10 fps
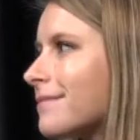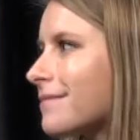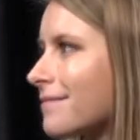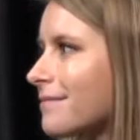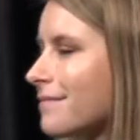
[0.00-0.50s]

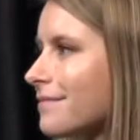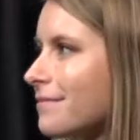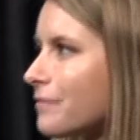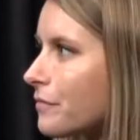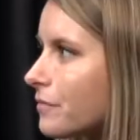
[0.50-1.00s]

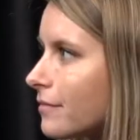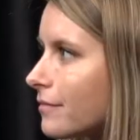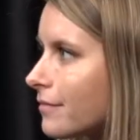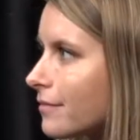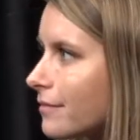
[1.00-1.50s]

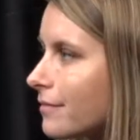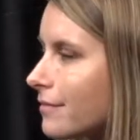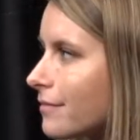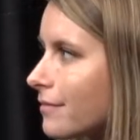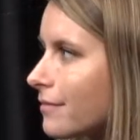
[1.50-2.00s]

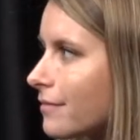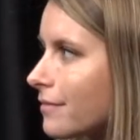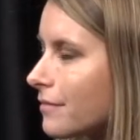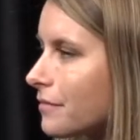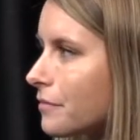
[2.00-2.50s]

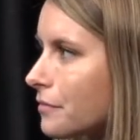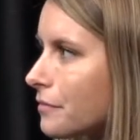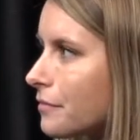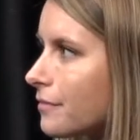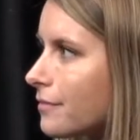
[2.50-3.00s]

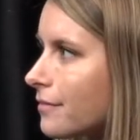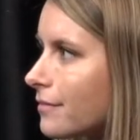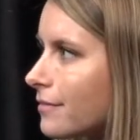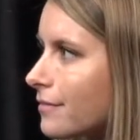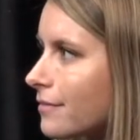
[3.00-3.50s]

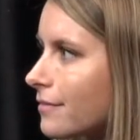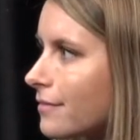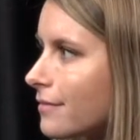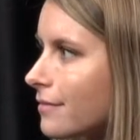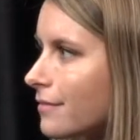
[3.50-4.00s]

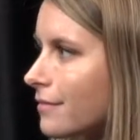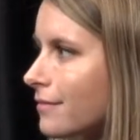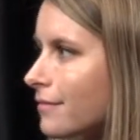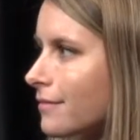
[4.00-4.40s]
No words are spoken by the person on screen.